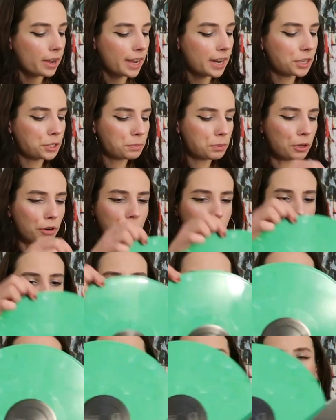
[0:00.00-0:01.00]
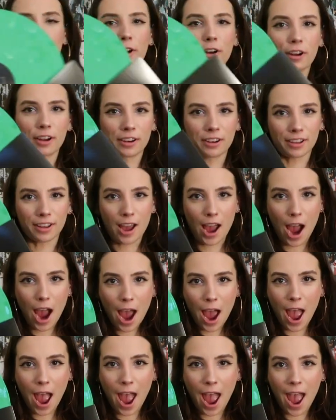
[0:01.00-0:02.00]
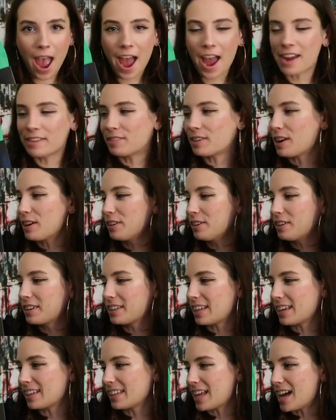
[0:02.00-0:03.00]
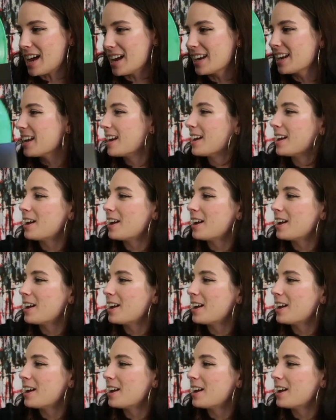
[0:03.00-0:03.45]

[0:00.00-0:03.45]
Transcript: And it's beautiful. Oh my god. I forgot it looked like that.